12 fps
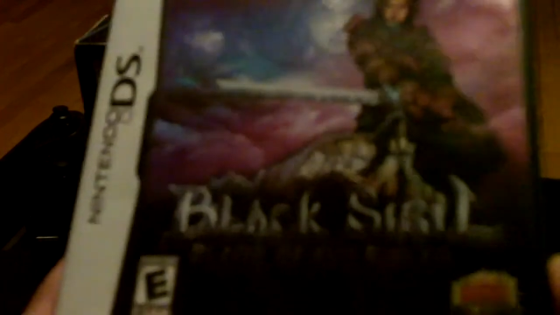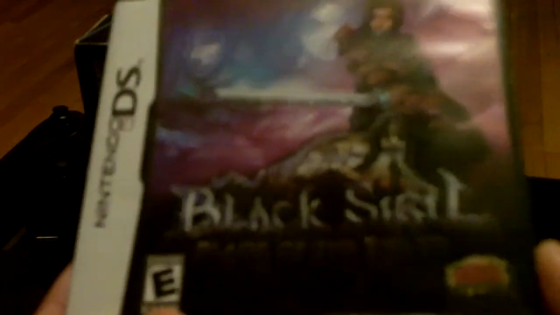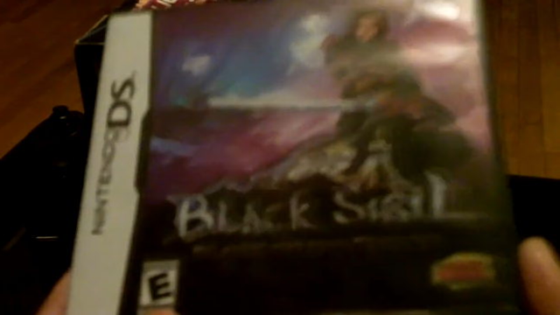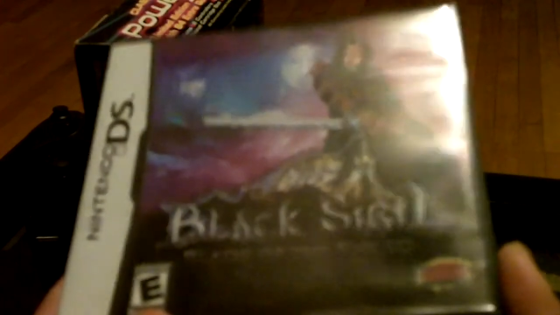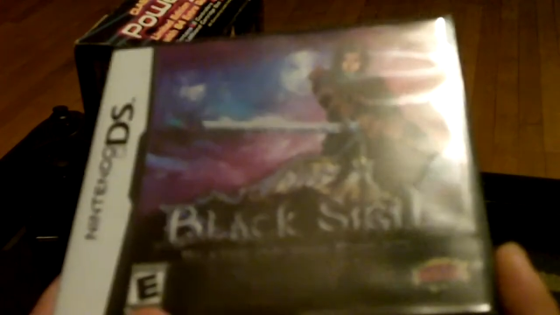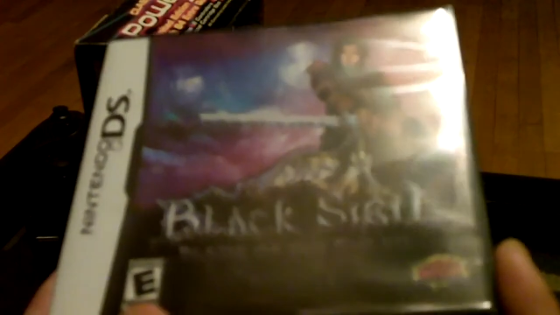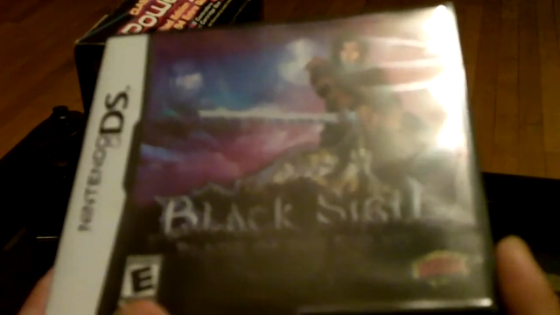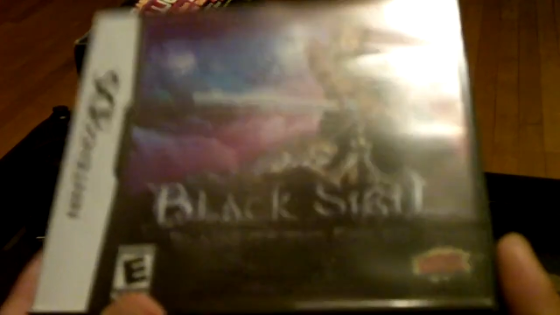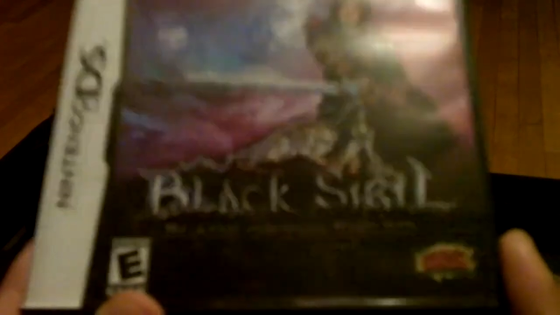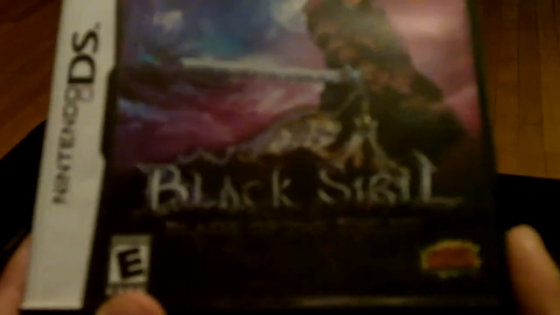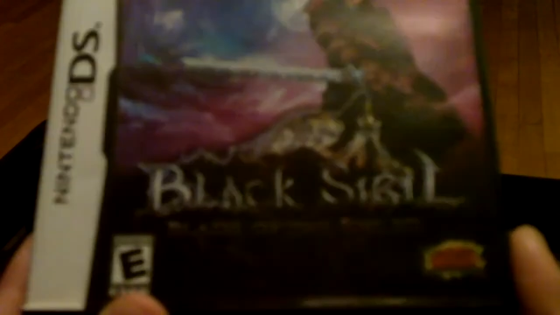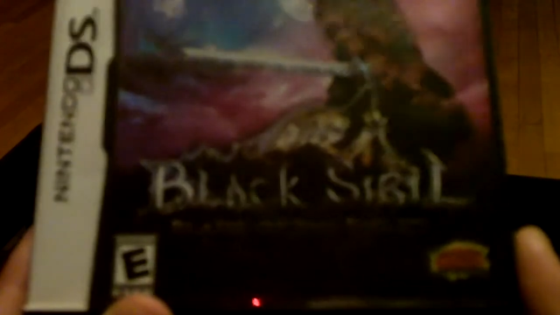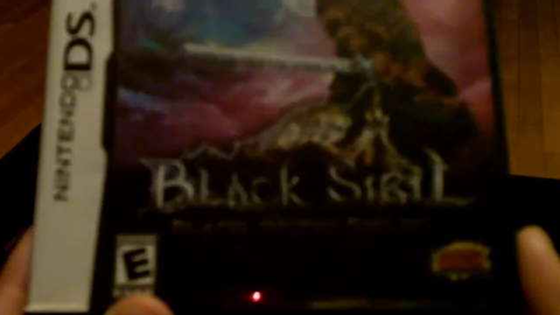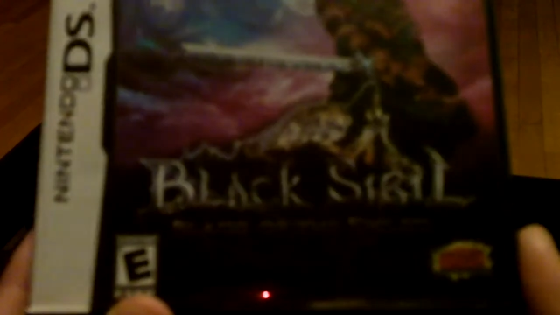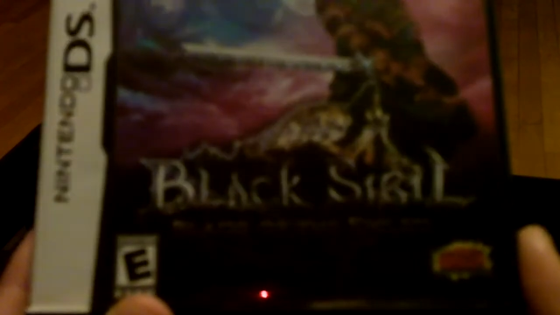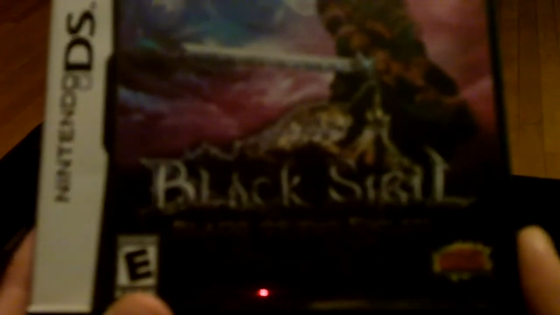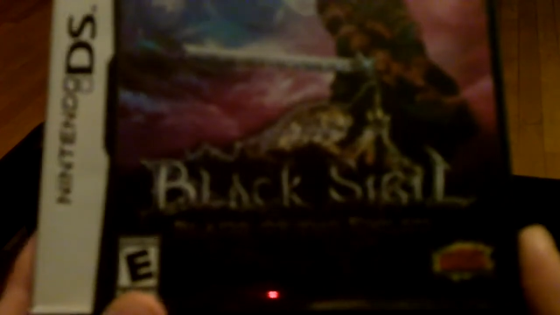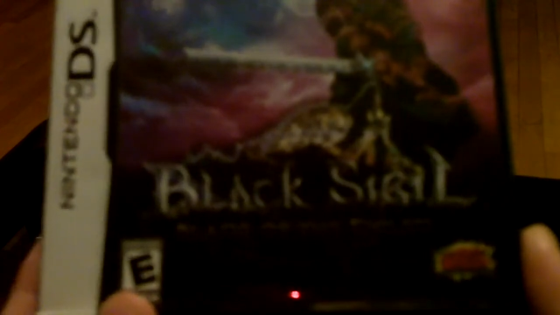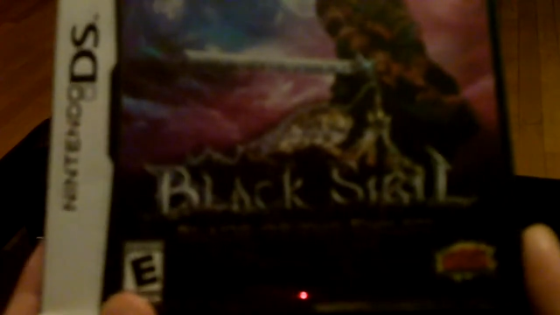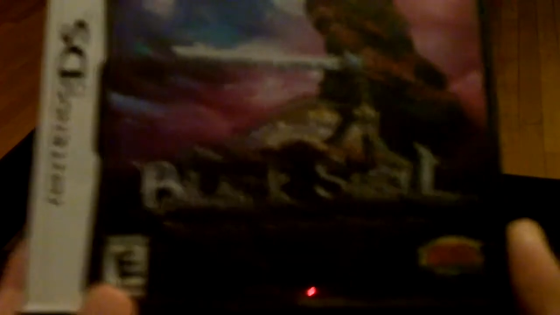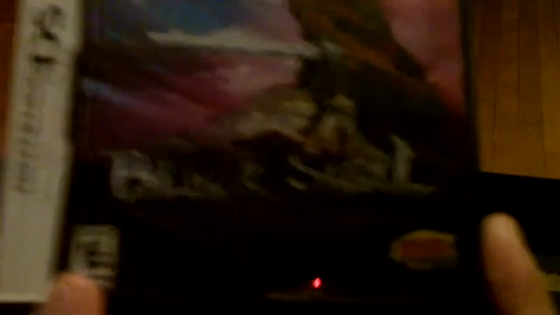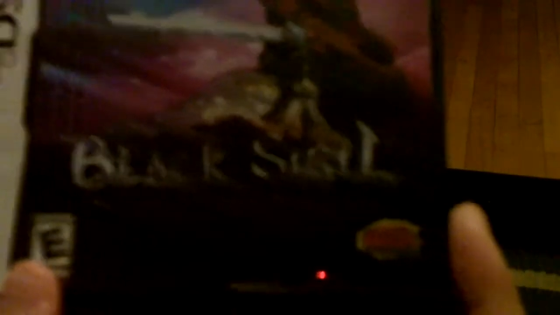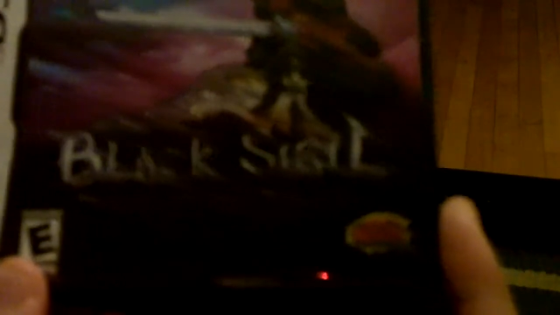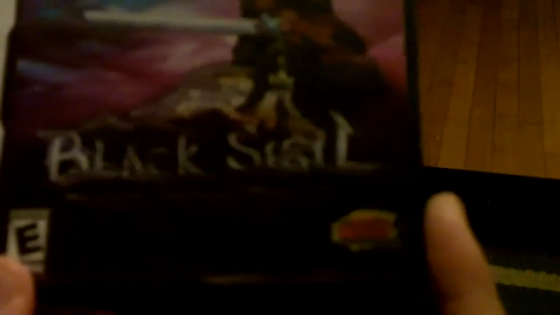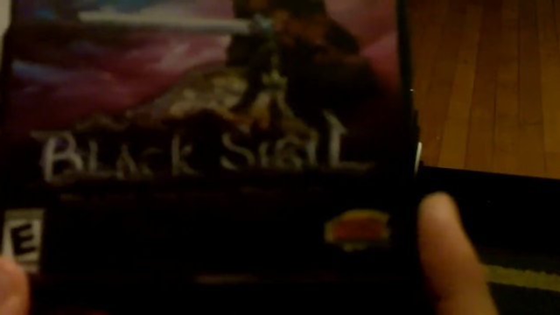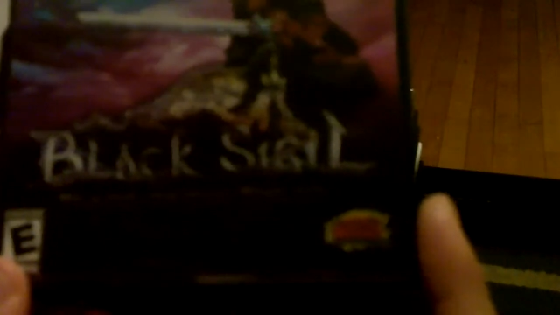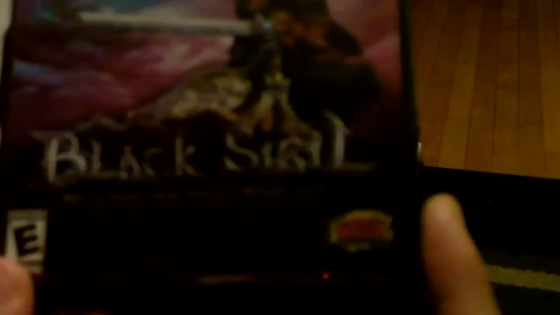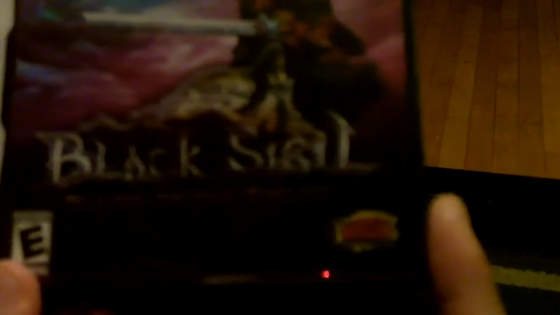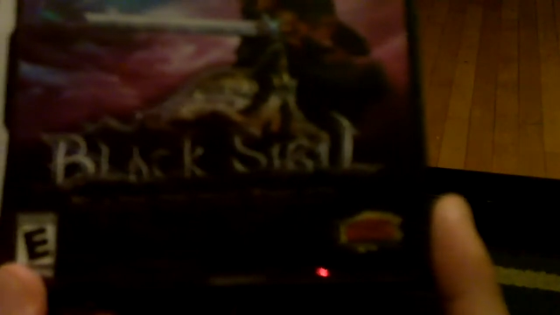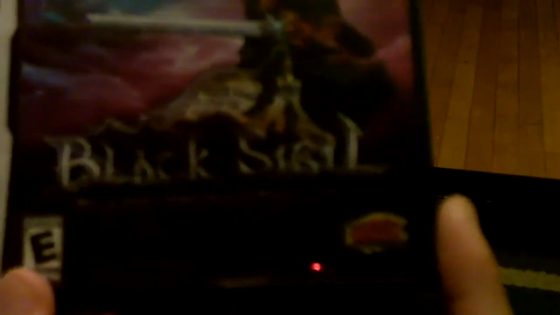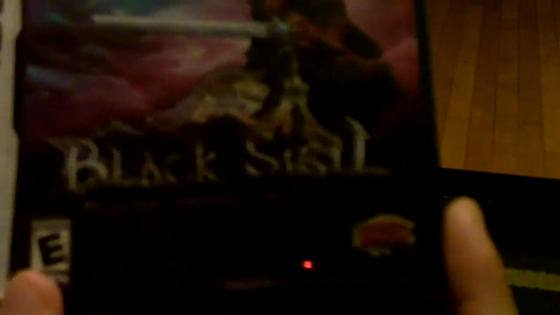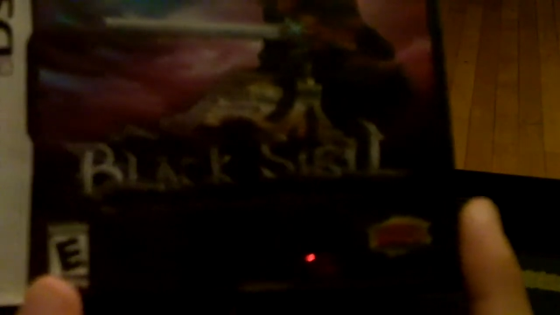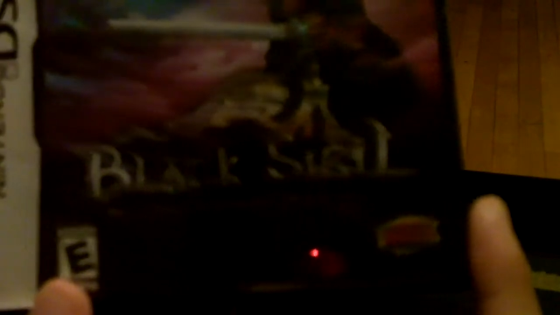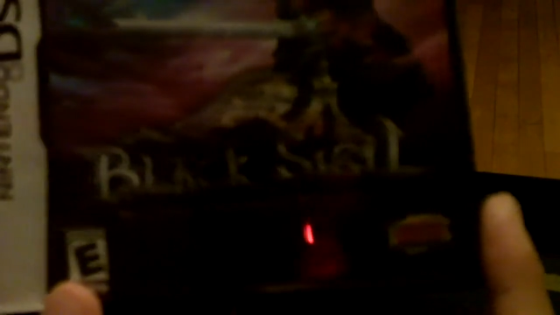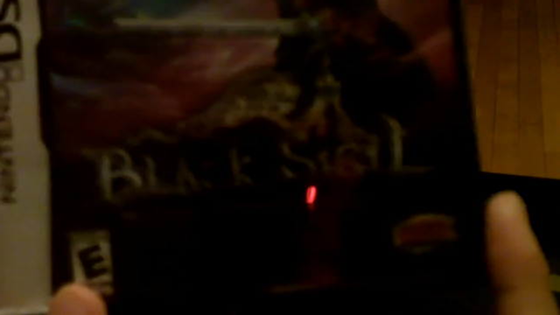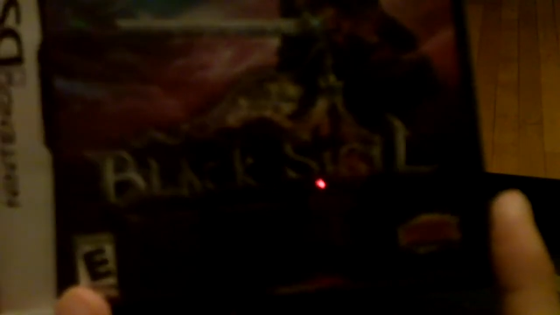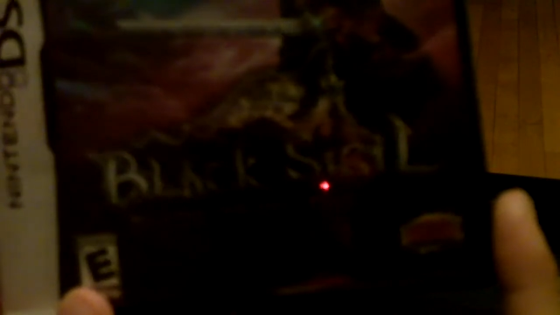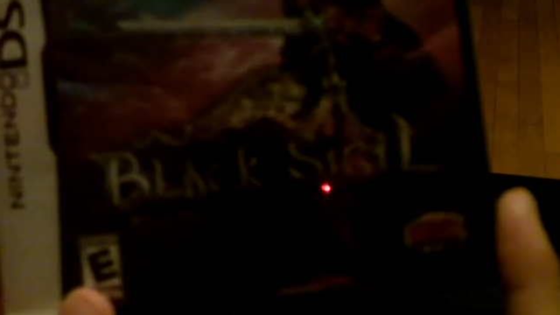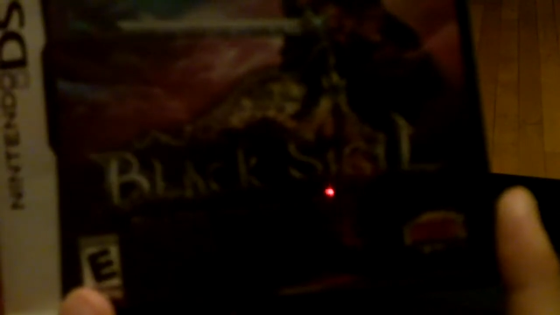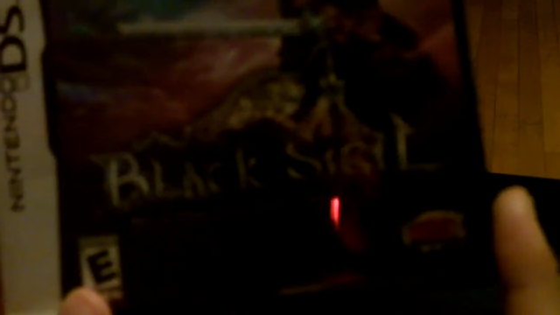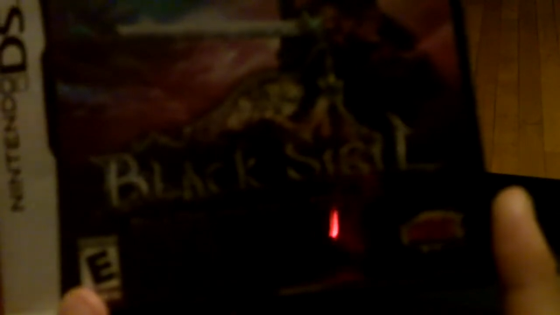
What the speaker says: No face is visible, so there are no lips to read.